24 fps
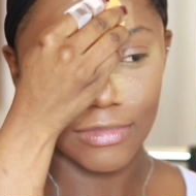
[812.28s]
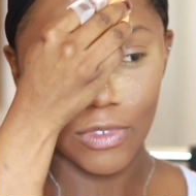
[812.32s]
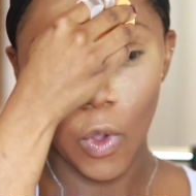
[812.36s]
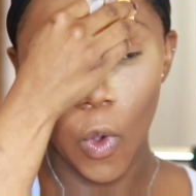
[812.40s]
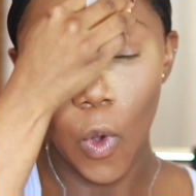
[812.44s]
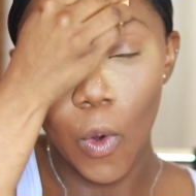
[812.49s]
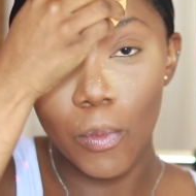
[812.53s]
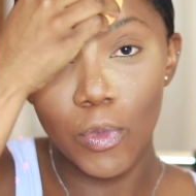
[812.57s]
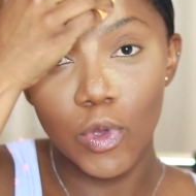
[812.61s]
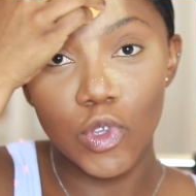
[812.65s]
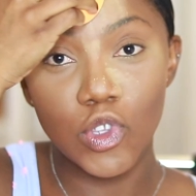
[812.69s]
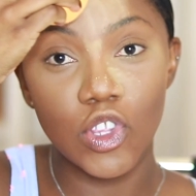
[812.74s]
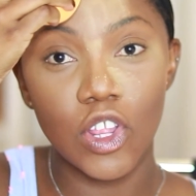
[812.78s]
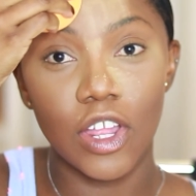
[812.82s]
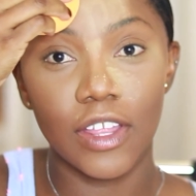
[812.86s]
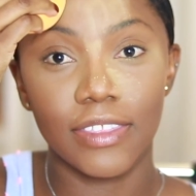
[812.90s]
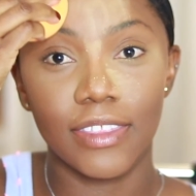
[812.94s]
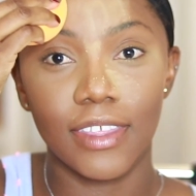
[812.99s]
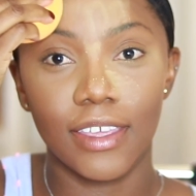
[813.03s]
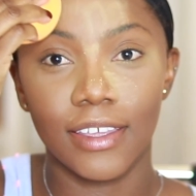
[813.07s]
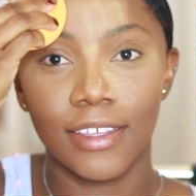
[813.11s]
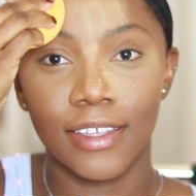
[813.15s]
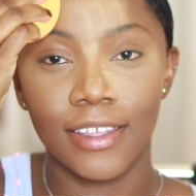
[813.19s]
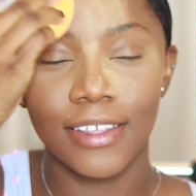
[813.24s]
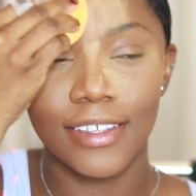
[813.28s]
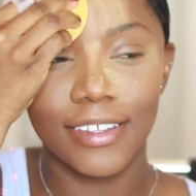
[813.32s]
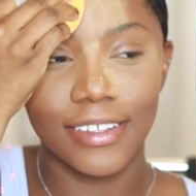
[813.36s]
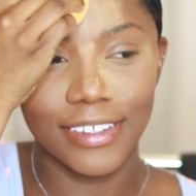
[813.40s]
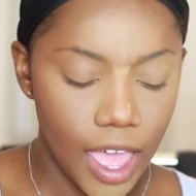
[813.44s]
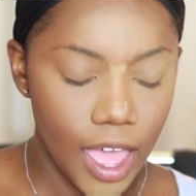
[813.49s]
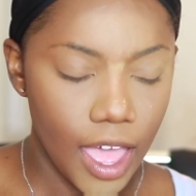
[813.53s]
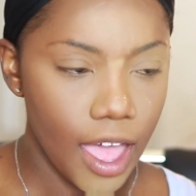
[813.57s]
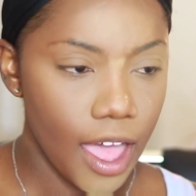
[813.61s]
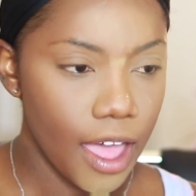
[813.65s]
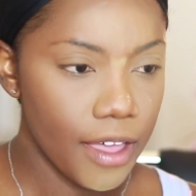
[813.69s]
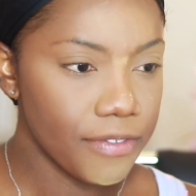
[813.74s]
almost nothing.
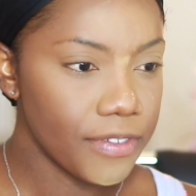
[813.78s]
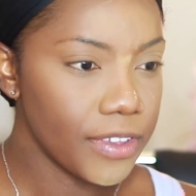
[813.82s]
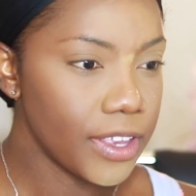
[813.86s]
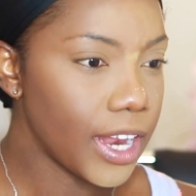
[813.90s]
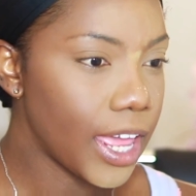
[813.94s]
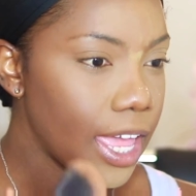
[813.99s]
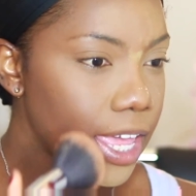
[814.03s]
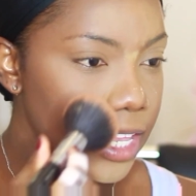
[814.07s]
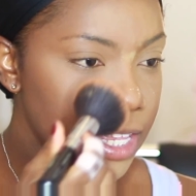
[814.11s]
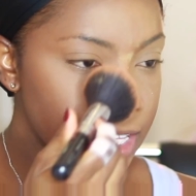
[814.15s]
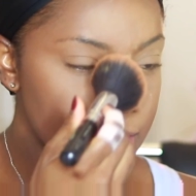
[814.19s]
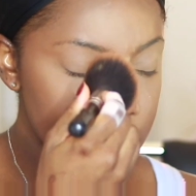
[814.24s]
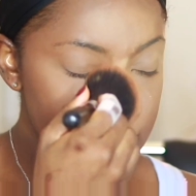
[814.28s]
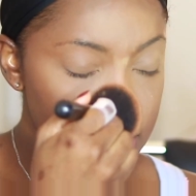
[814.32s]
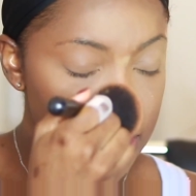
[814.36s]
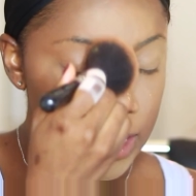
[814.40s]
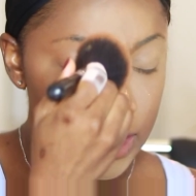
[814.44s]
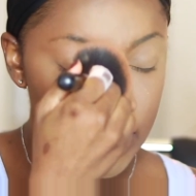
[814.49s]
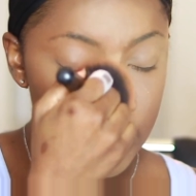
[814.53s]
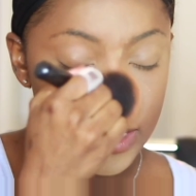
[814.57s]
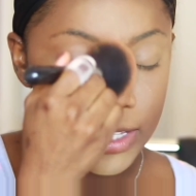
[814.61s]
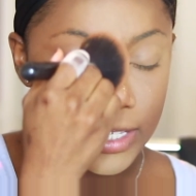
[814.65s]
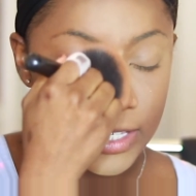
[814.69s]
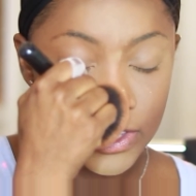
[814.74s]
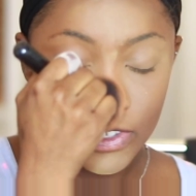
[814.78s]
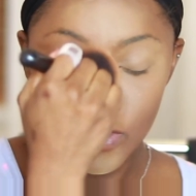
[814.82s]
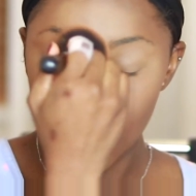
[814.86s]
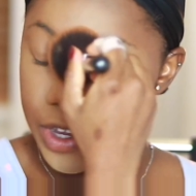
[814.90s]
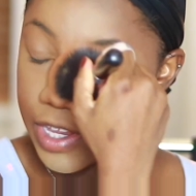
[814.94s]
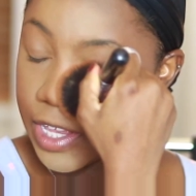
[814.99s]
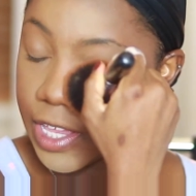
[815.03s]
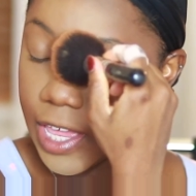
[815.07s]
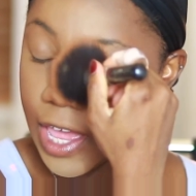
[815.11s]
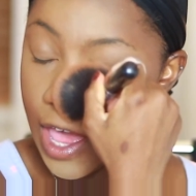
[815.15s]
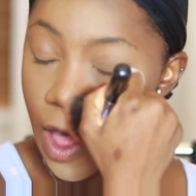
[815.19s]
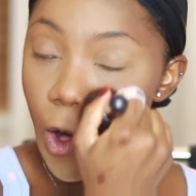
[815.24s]
I feel like it's
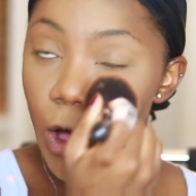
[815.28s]
tricky.